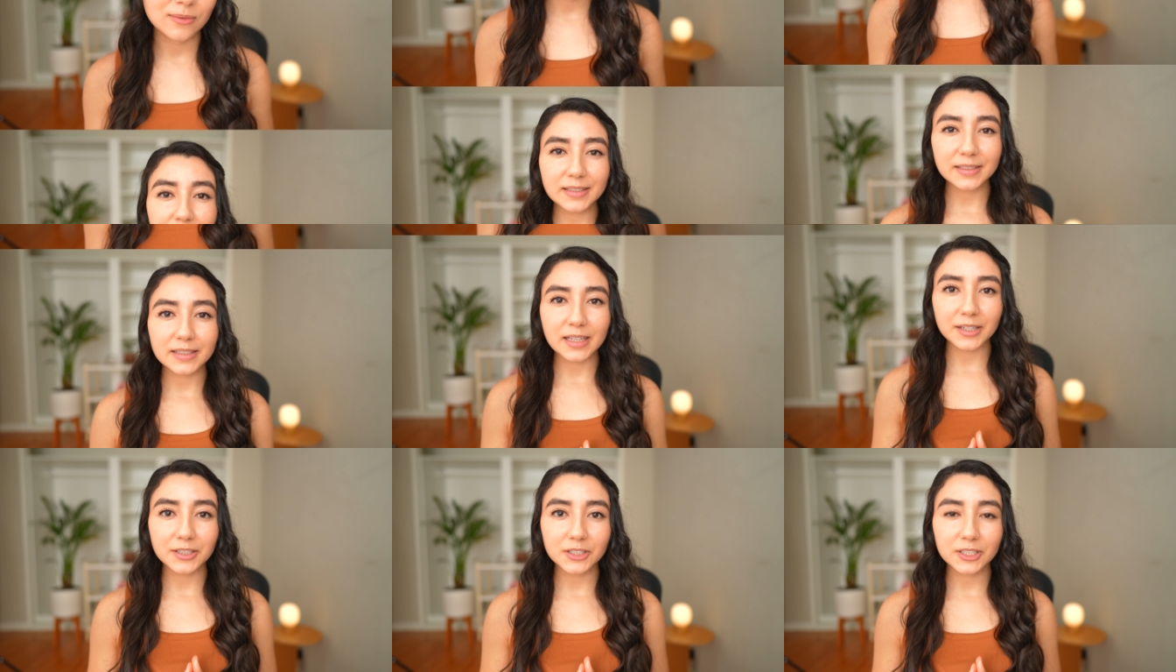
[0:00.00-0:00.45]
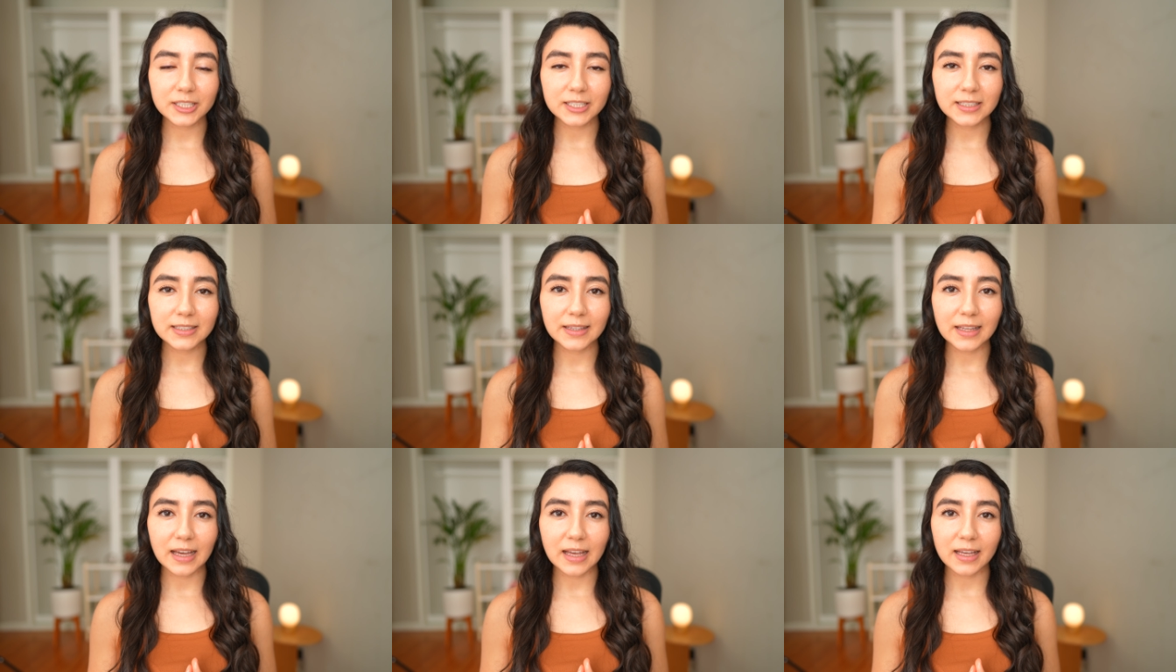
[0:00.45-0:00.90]
It's
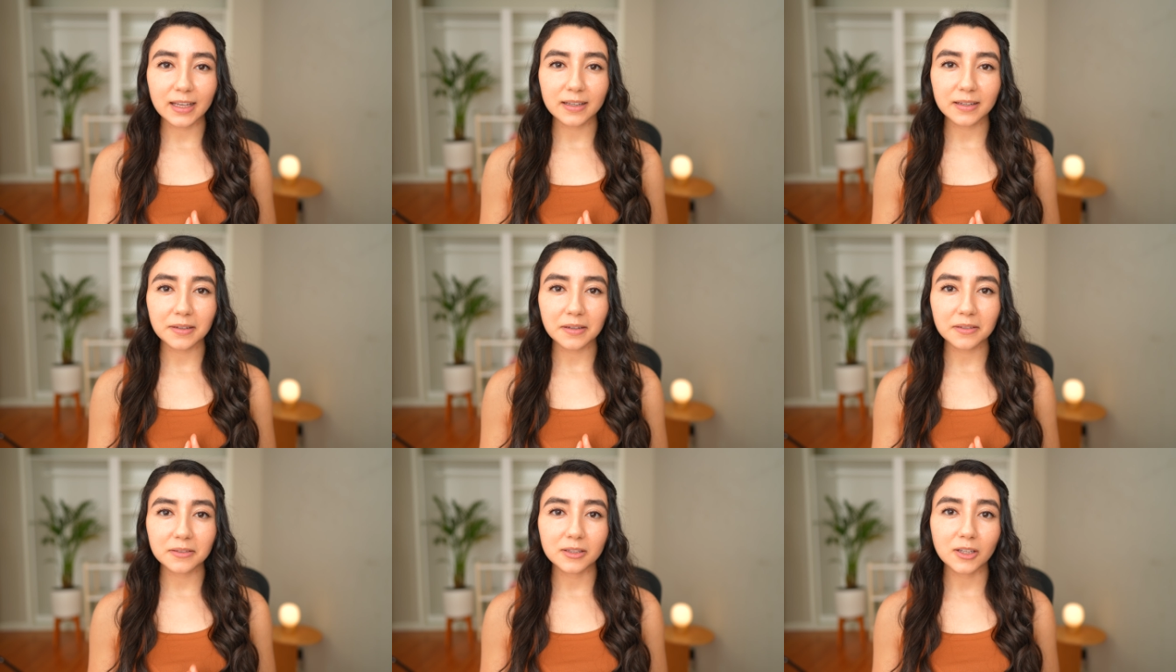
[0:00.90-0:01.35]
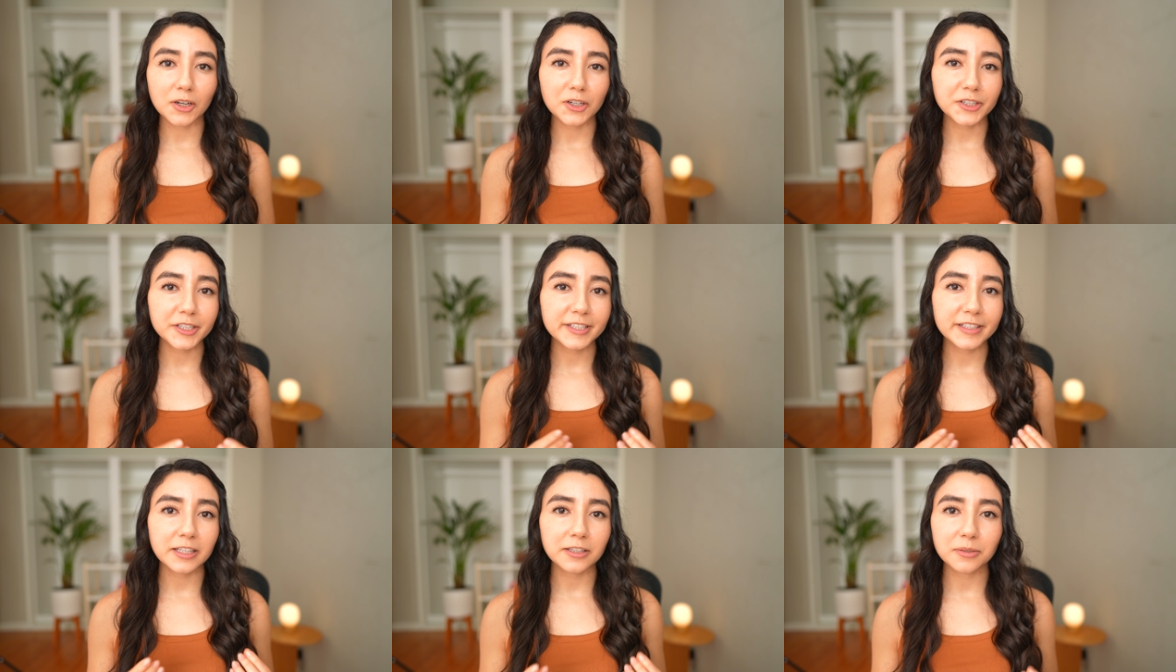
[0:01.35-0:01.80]
essentially like a
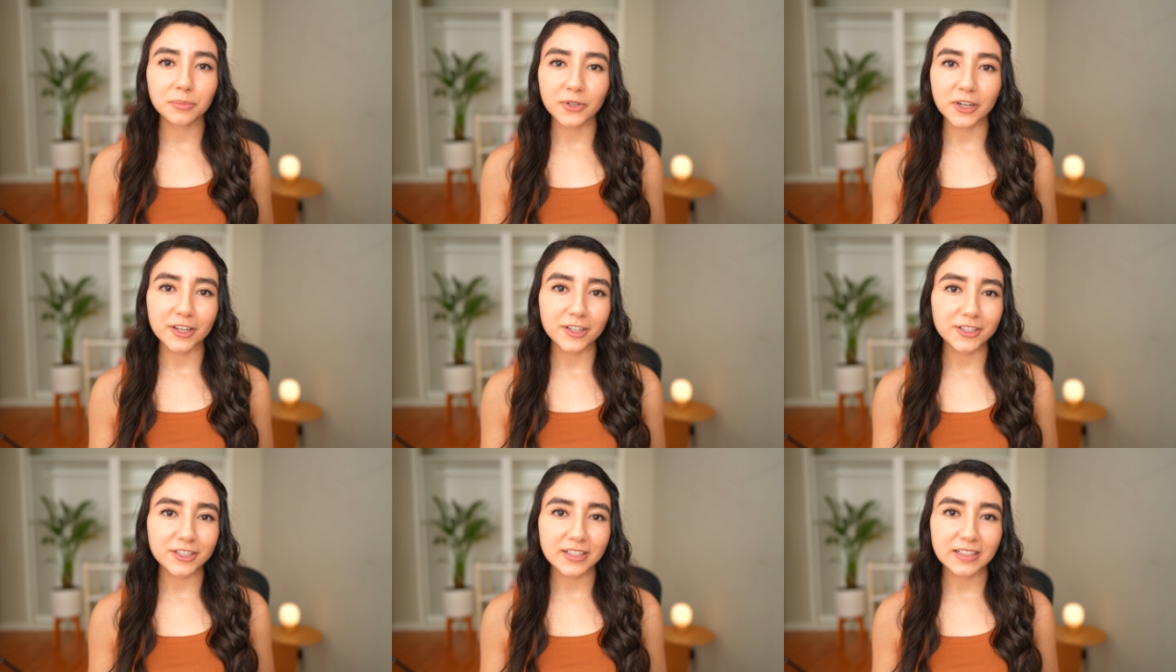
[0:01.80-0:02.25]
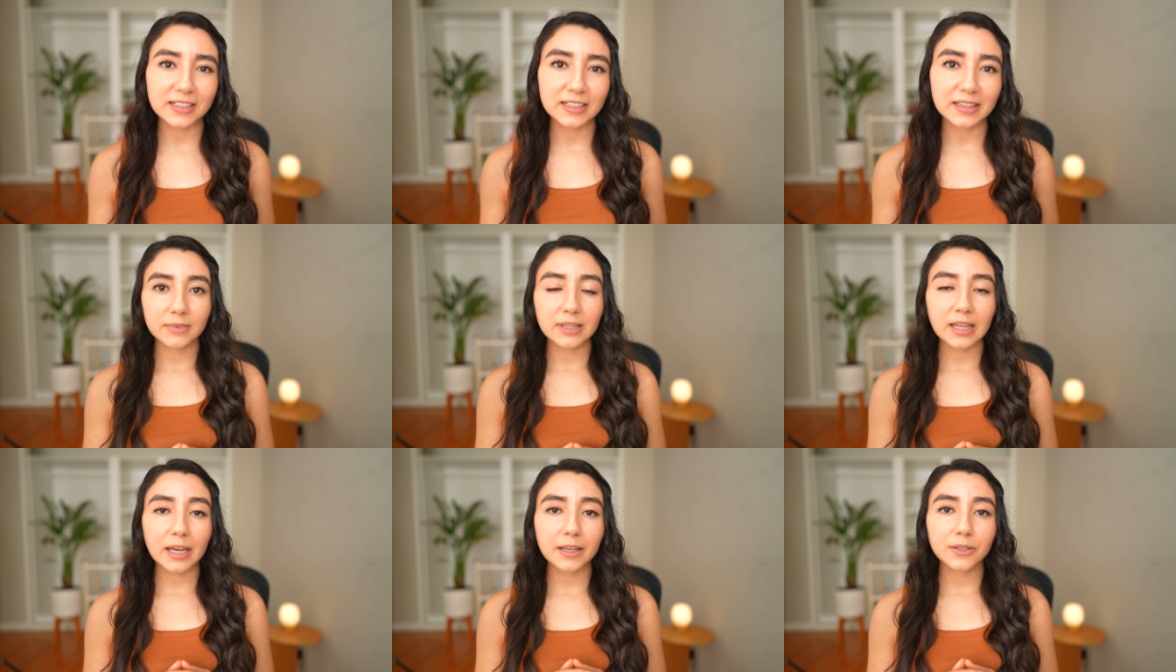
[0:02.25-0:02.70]
large
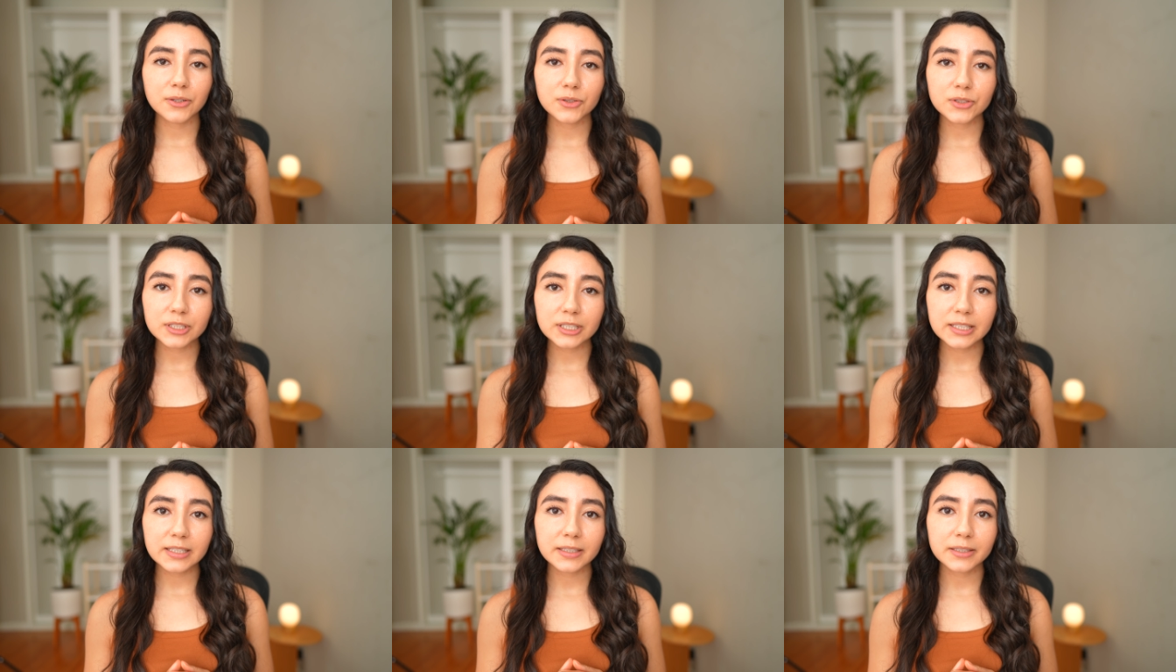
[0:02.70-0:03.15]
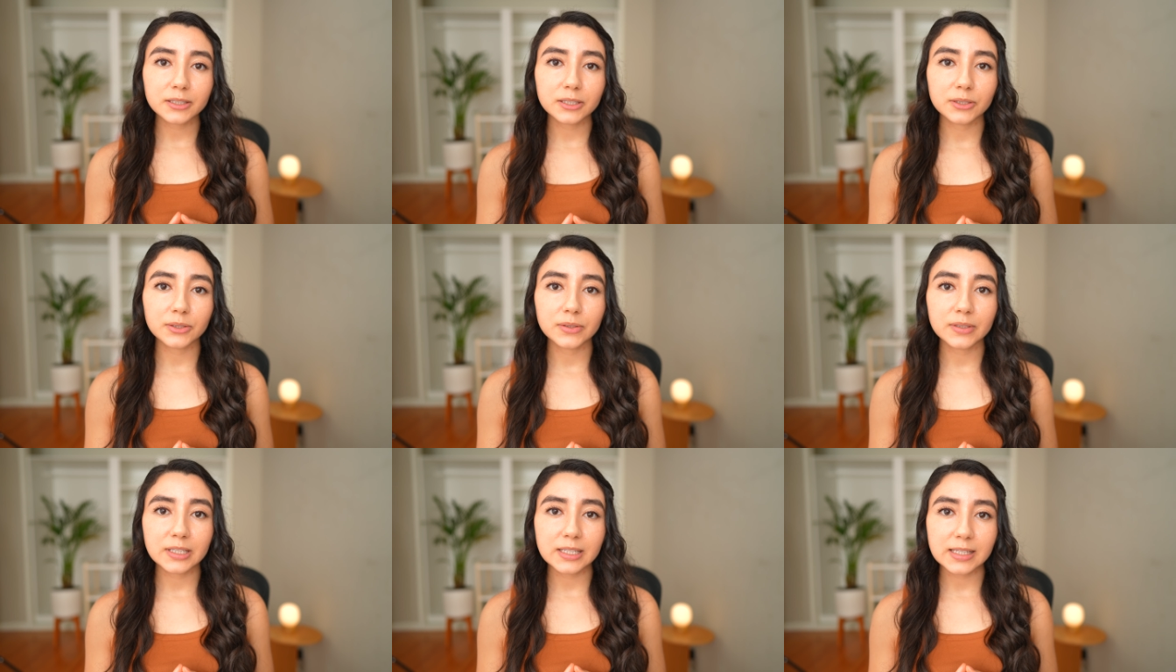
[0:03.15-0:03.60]
celebration that usually
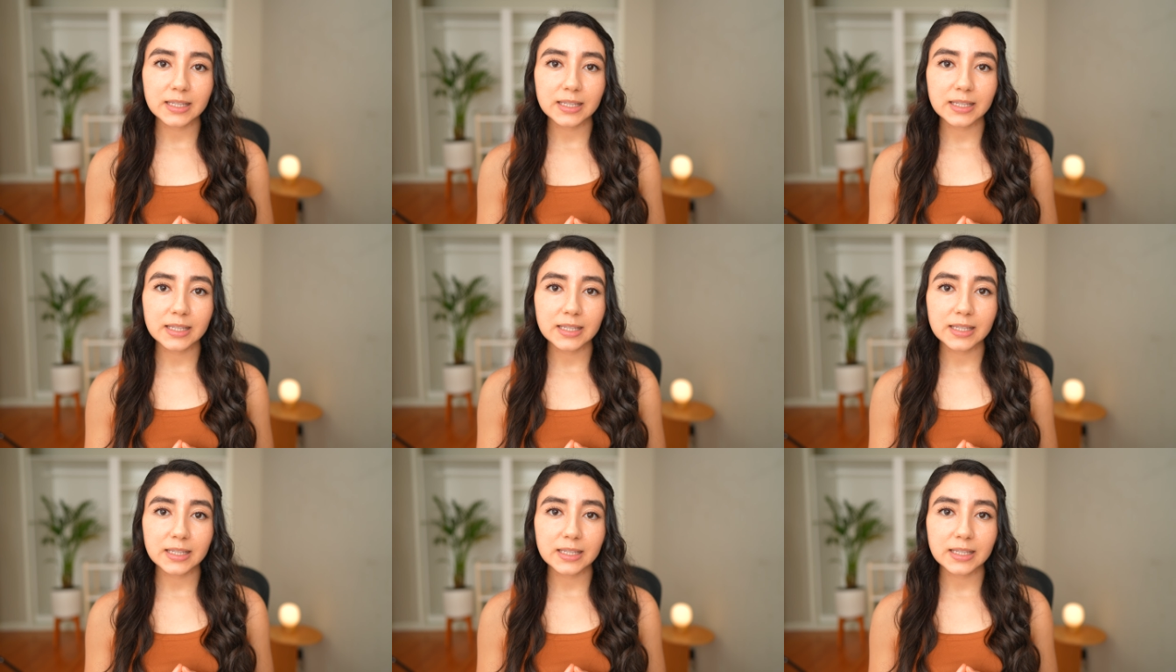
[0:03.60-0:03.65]
includes